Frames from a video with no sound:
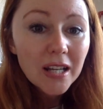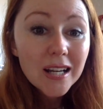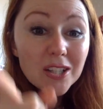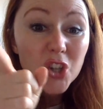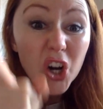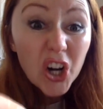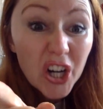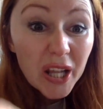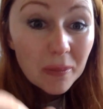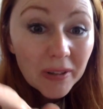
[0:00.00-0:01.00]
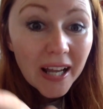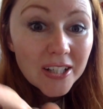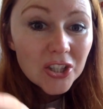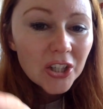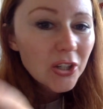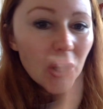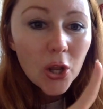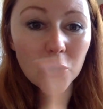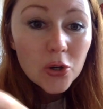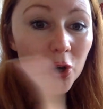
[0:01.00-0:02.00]
I had a turnip lantern,
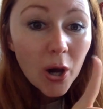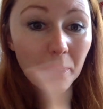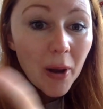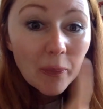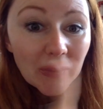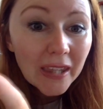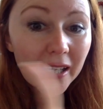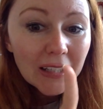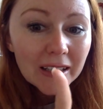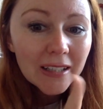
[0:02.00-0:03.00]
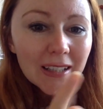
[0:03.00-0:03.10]
not a pumpkin.